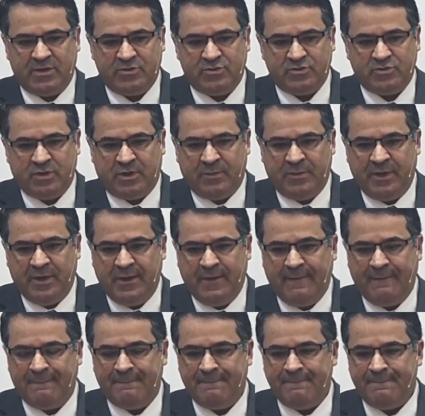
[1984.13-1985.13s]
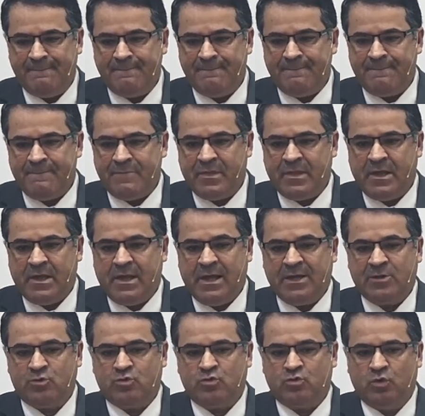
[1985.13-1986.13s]
have in the month of March.
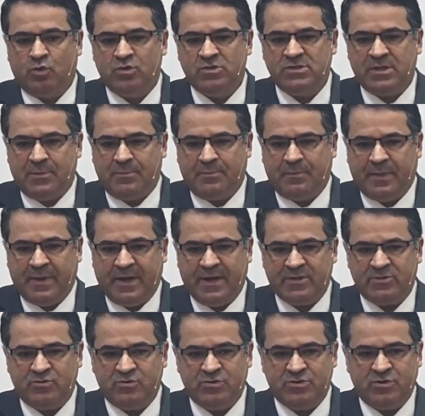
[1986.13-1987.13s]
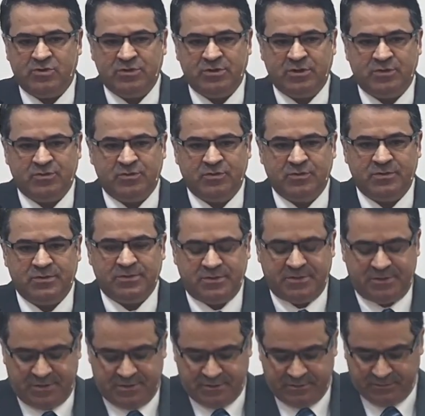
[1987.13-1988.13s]
And we
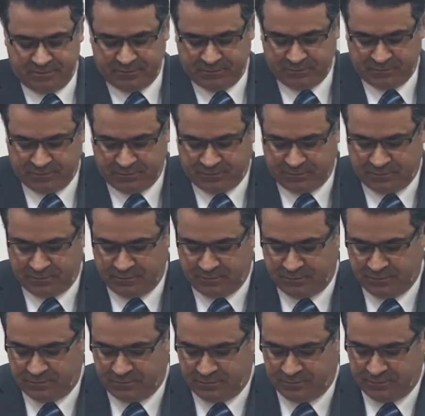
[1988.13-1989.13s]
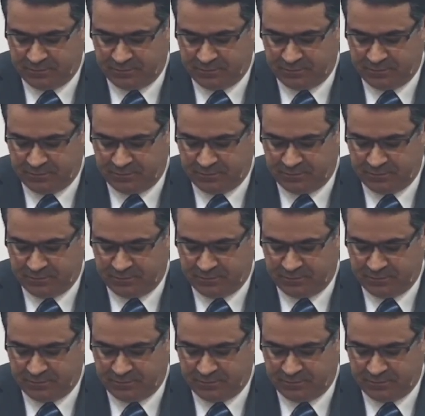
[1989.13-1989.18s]
wish you all the peace of the Lord